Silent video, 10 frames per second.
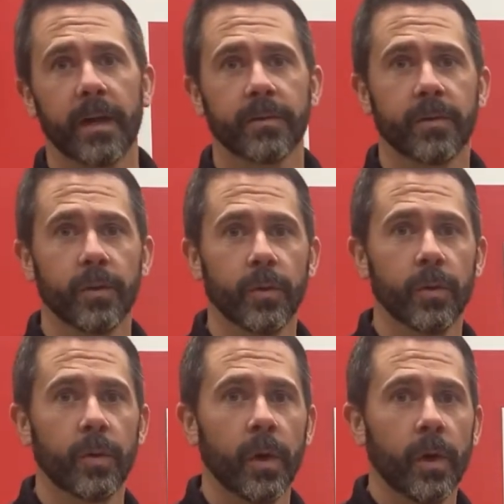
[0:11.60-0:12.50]
to
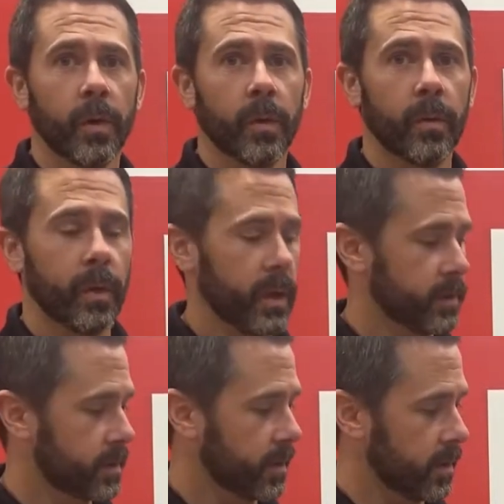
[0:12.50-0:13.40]

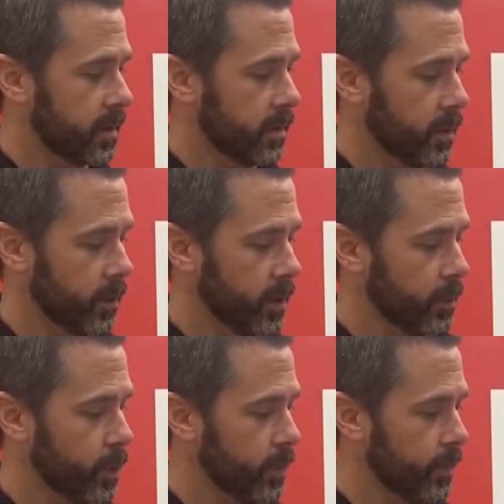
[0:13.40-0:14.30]
uninstall or
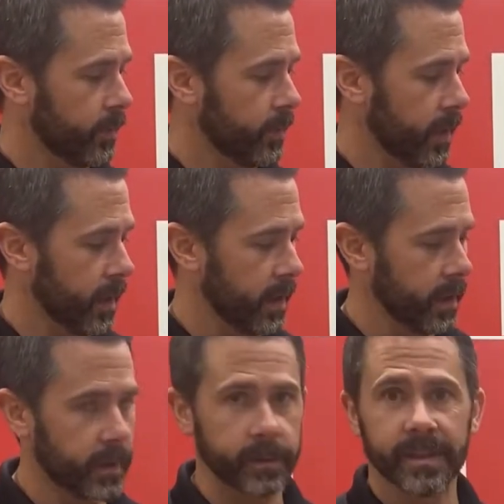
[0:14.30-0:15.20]
remove
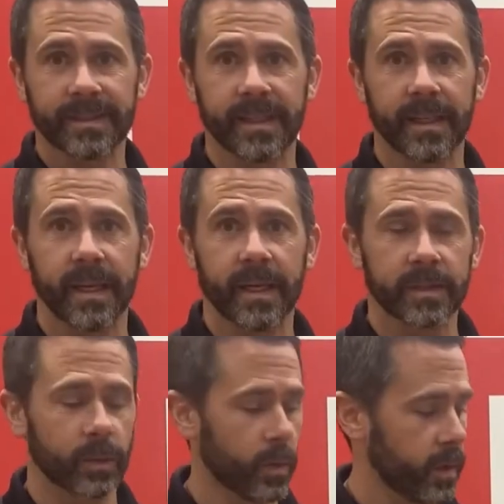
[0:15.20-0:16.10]
an Ascent
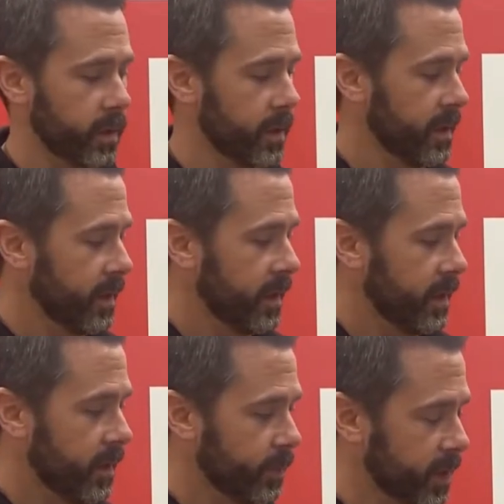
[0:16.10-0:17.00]
X1.
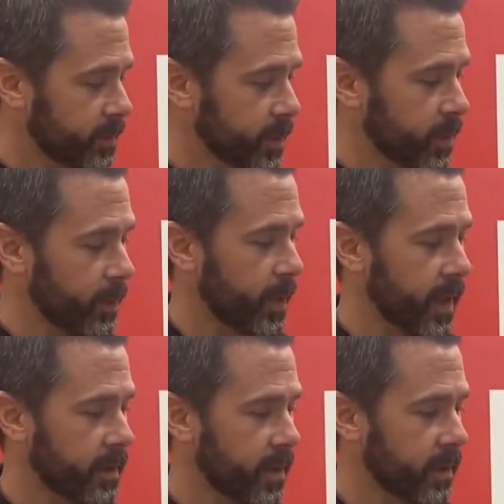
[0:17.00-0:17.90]
The principles will apply
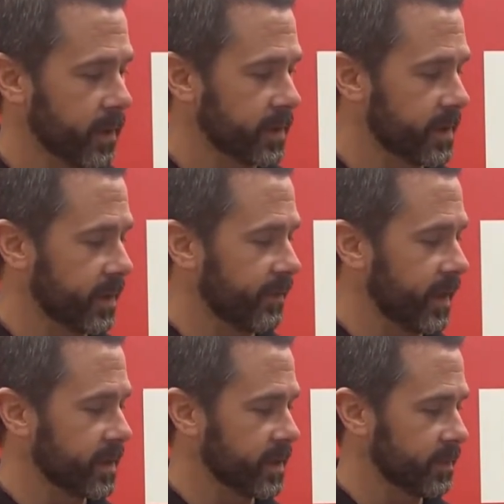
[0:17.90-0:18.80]
to all the Ascent
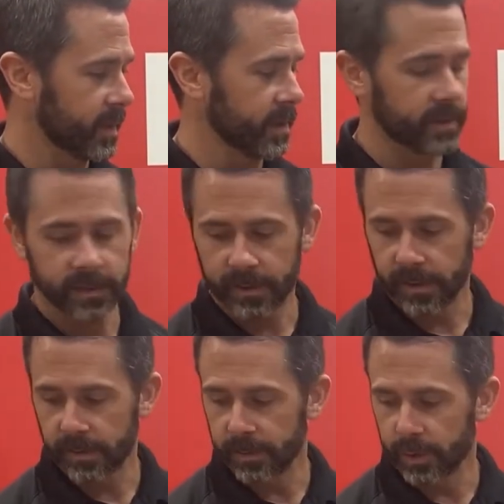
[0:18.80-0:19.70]
devices, but this is
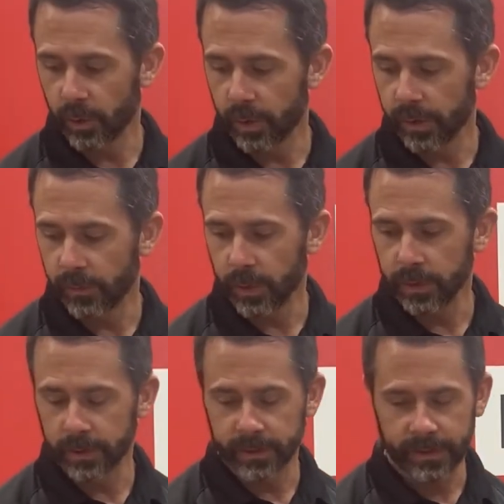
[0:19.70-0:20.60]
the majority of what you're
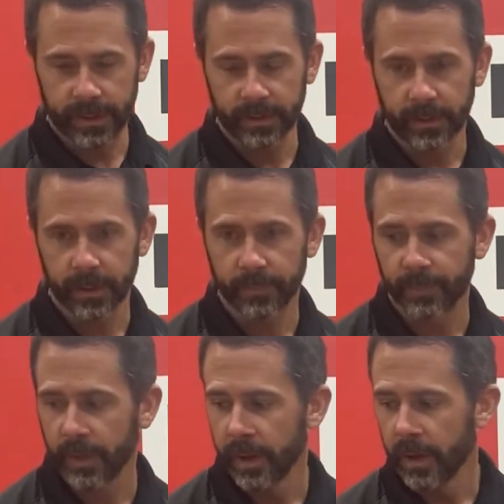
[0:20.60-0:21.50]
going to see out there.
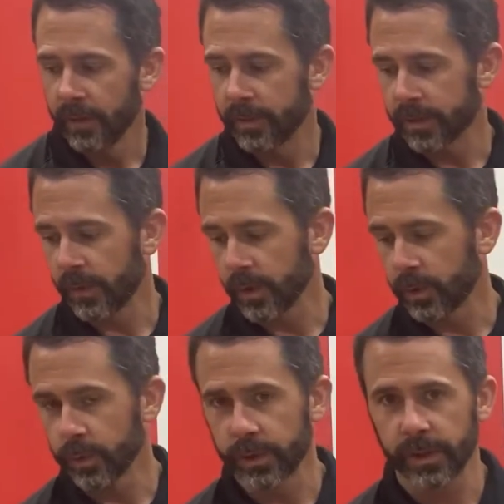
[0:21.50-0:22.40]
First of all, the
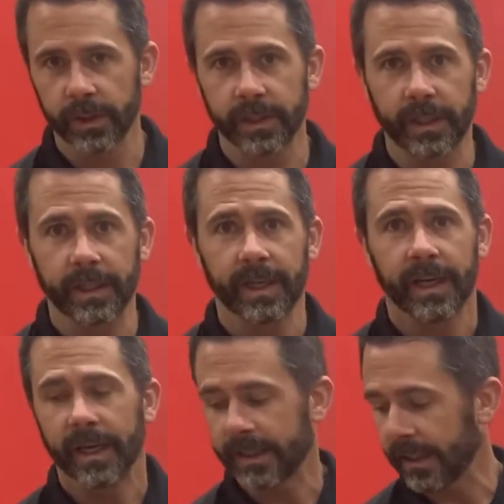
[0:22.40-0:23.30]
tools you're going to need:
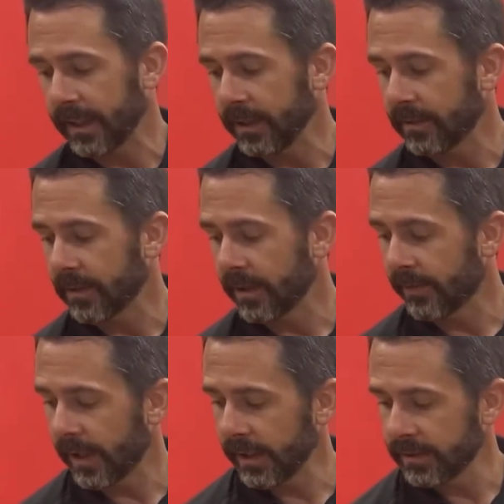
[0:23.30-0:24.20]
a key to the
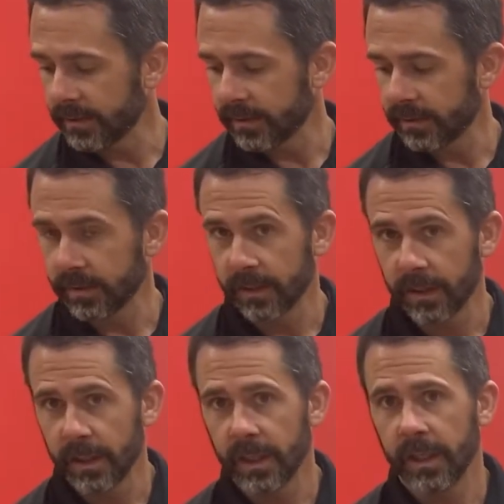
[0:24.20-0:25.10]
device,
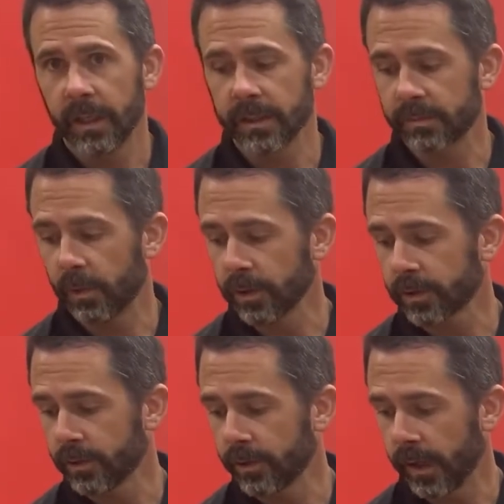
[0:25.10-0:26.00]
a small
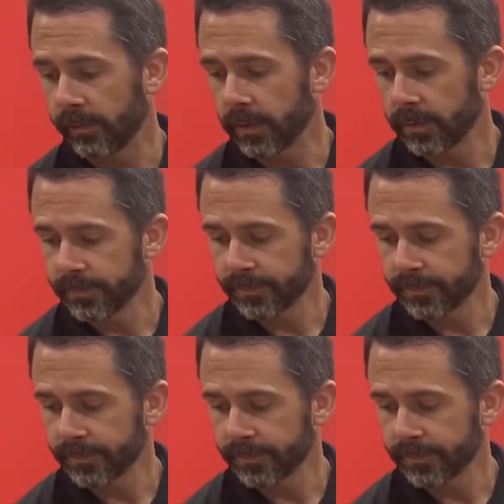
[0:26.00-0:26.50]
screwdriver,